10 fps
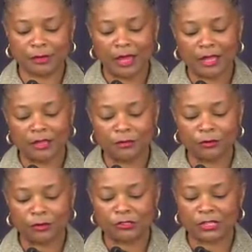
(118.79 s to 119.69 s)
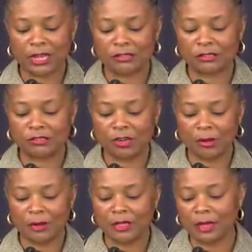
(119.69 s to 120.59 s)
and therefore she has
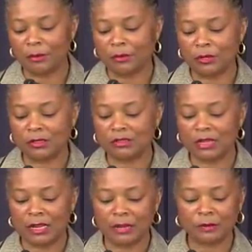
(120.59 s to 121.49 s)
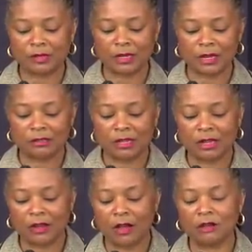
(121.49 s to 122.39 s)
determined that Bermuda's claims against
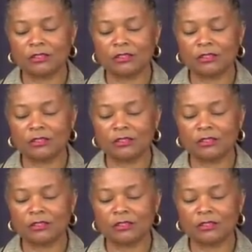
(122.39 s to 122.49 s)
Leahy are